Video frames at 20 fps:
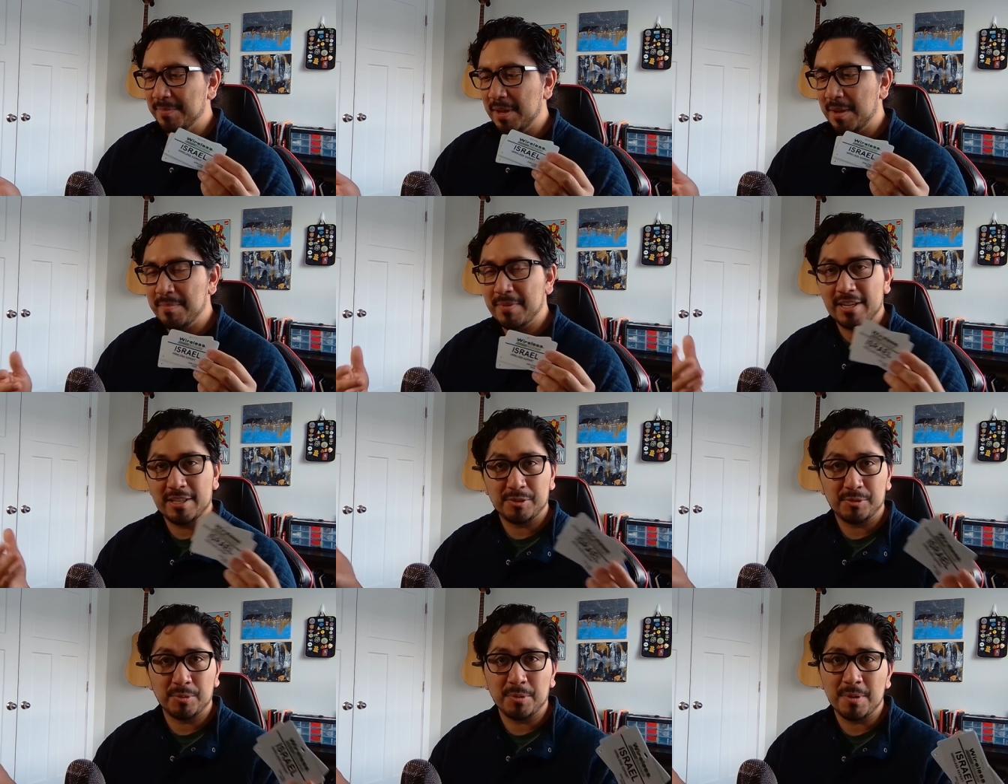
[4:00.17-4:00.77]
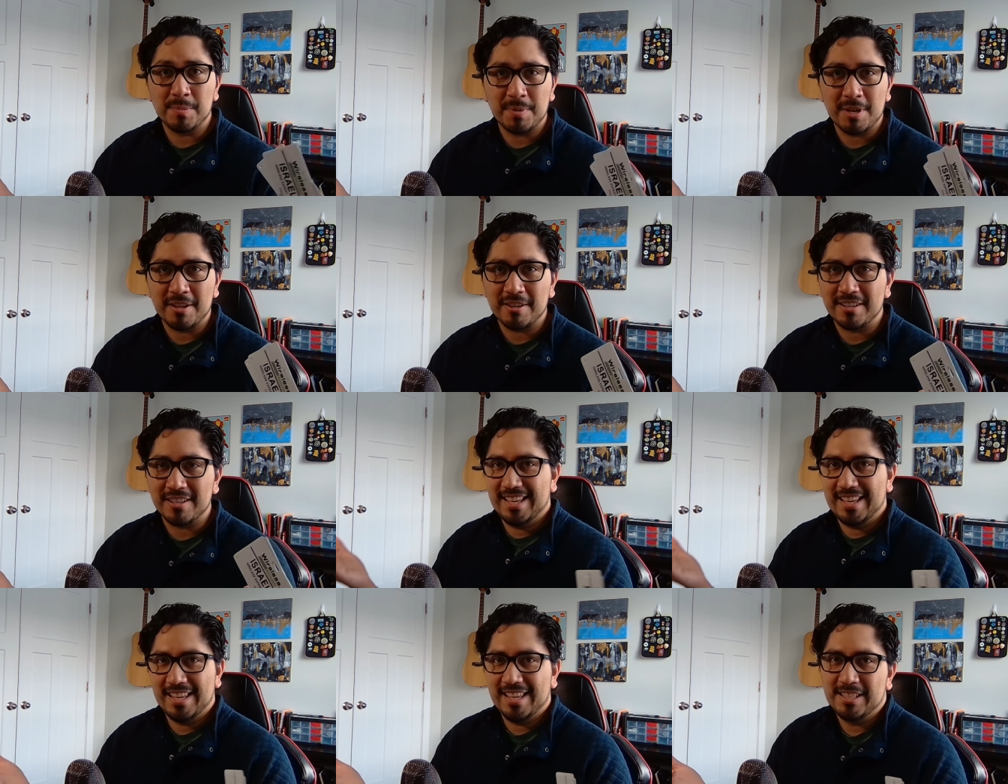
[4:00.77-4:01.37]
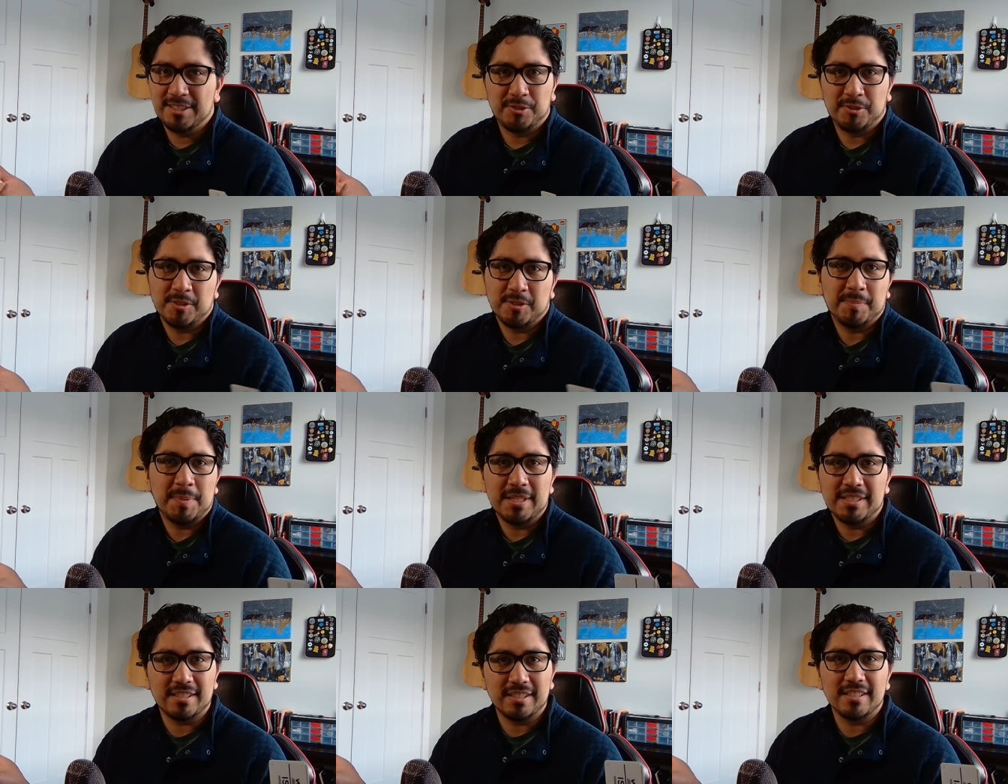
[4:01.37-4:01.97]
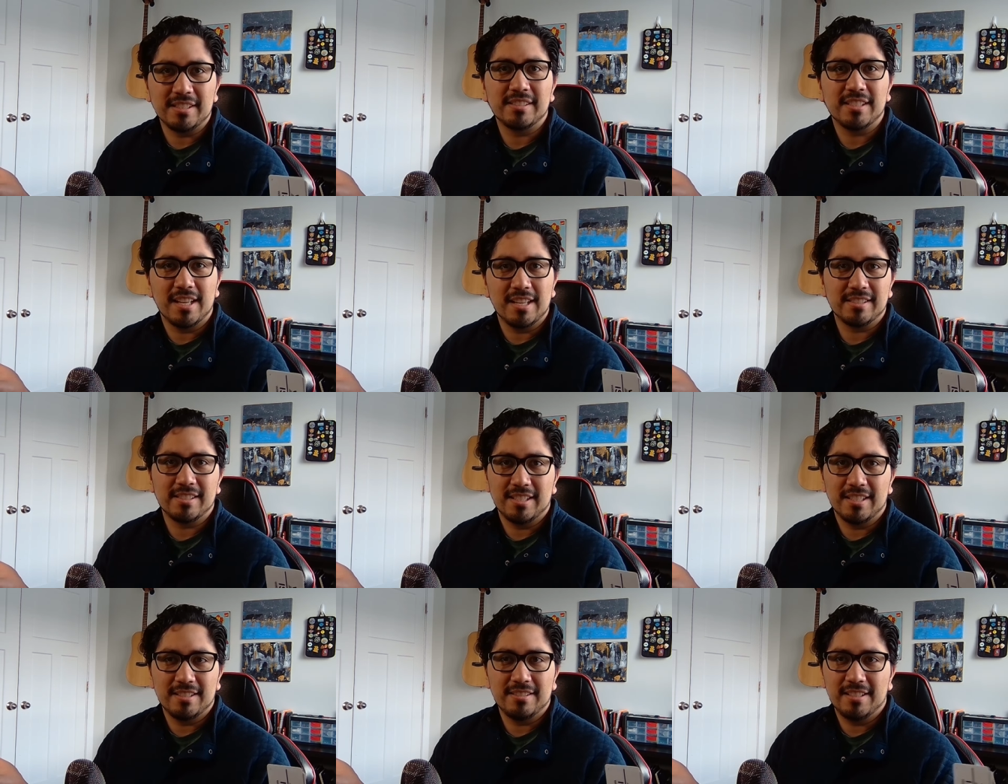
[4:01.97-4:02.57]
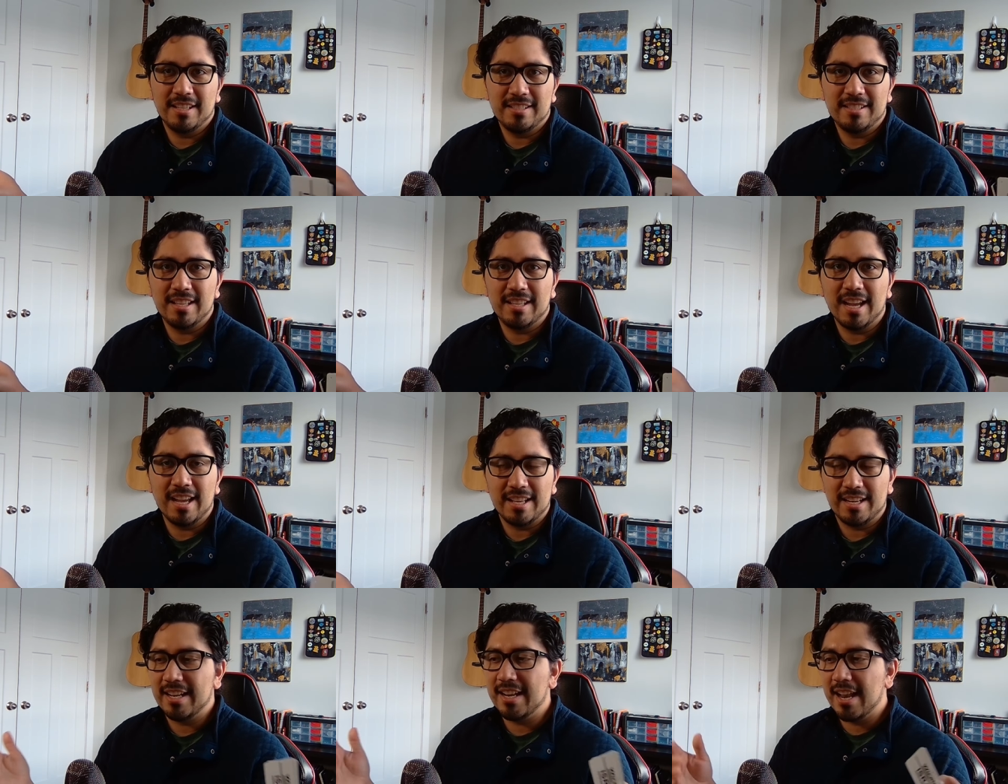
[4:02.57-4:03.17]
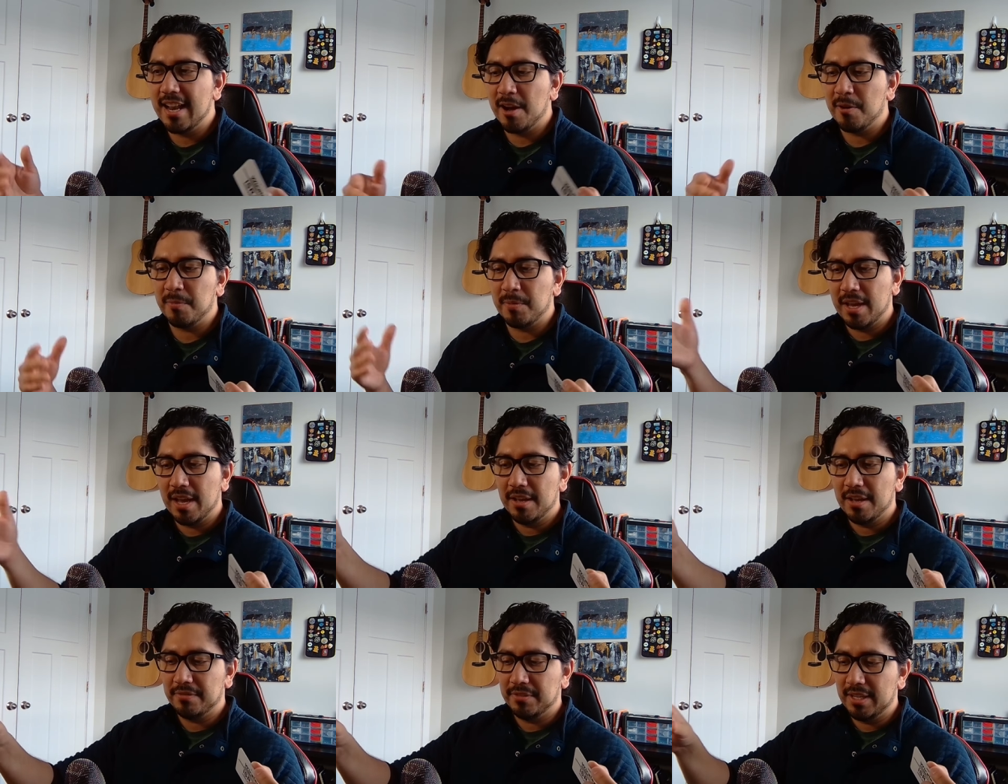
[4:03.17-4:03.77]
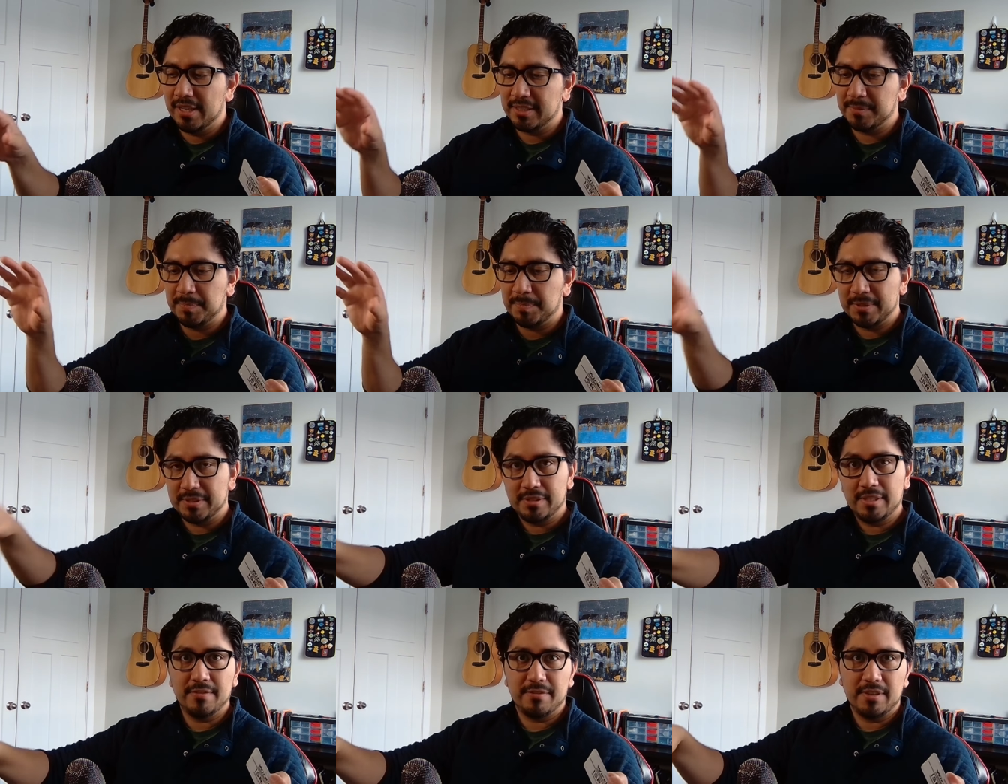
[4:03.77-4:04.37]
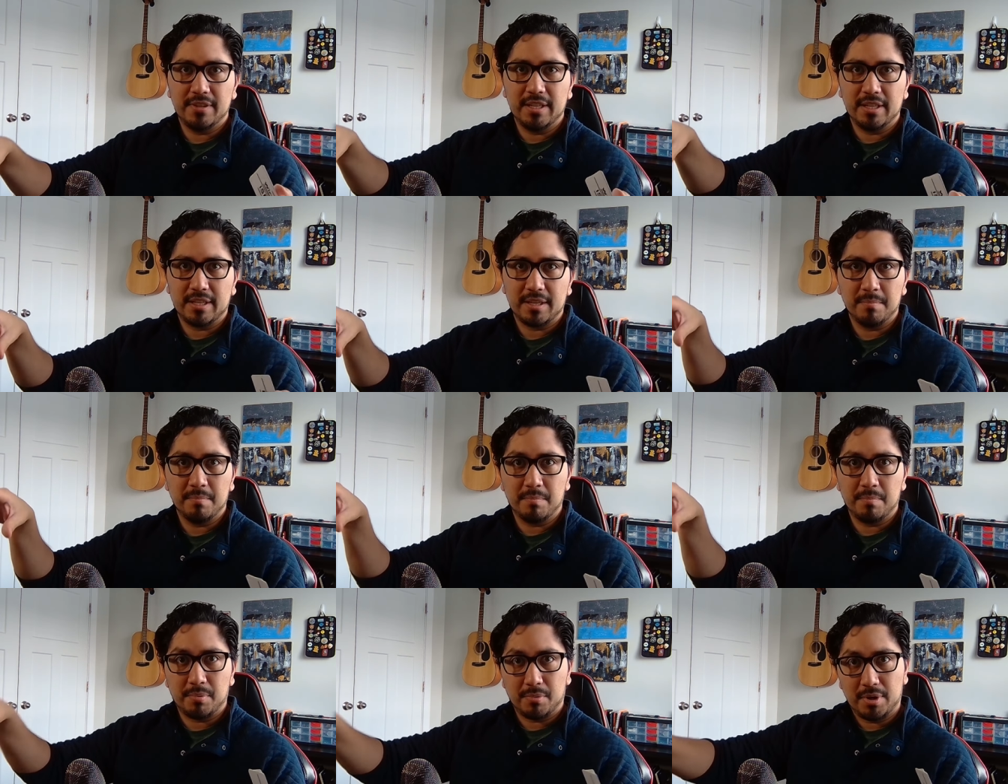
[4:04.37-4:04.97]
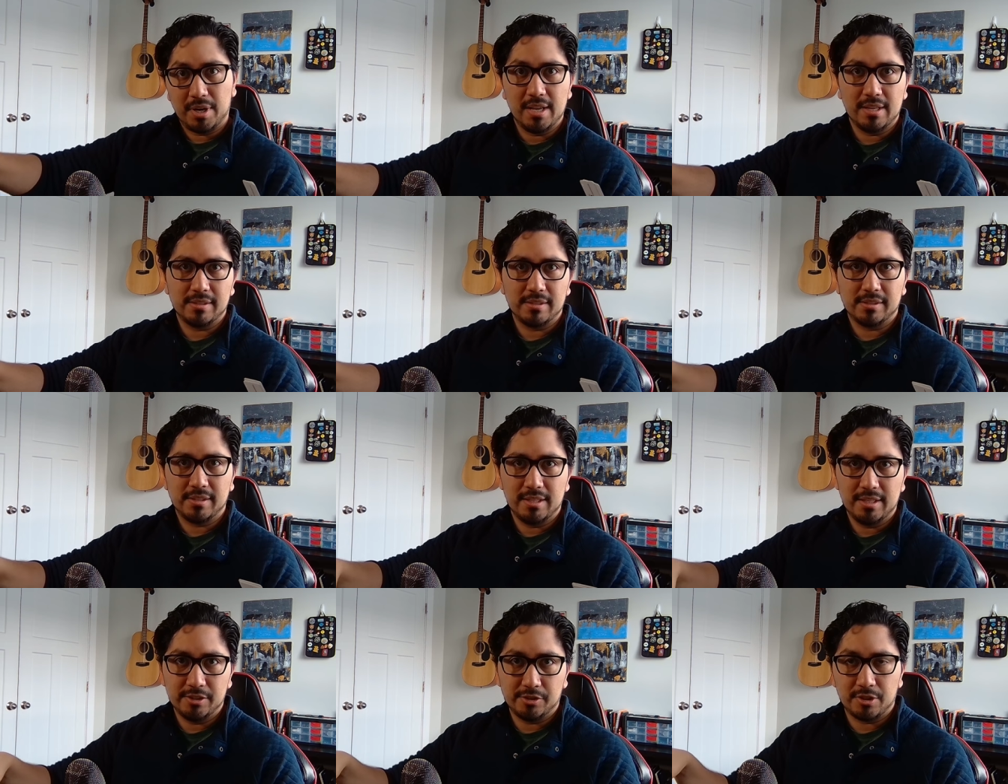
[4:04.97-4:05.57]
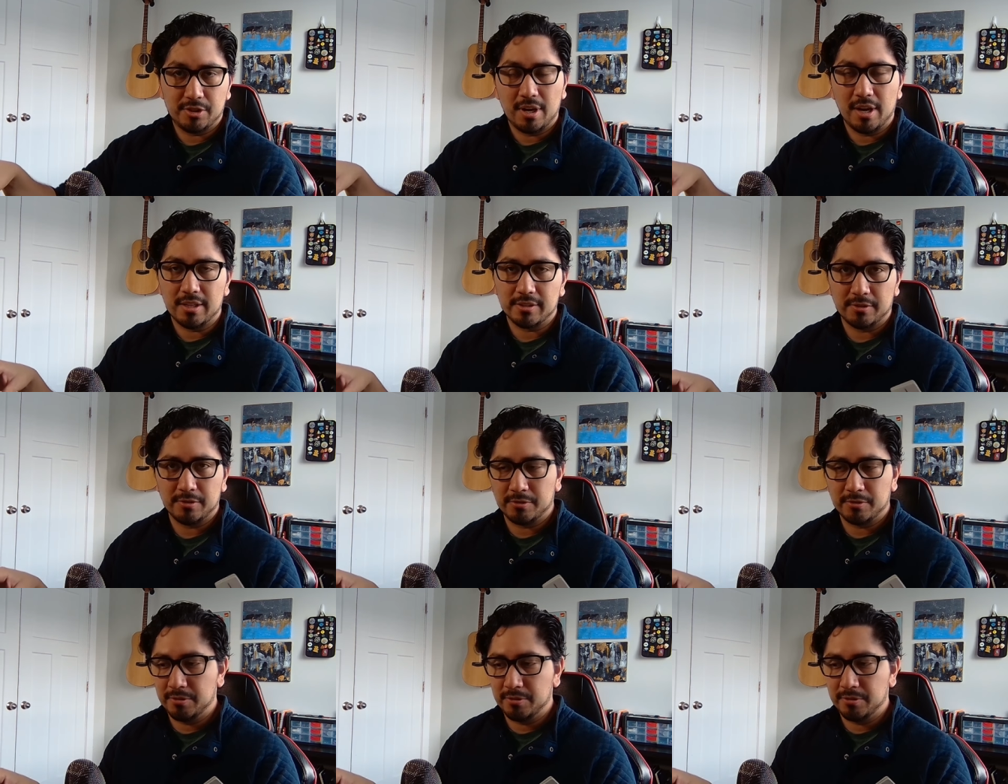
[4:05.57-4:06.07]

I made a short about it. It just basically says it, it, died, and now we have like specific brands in each Costco.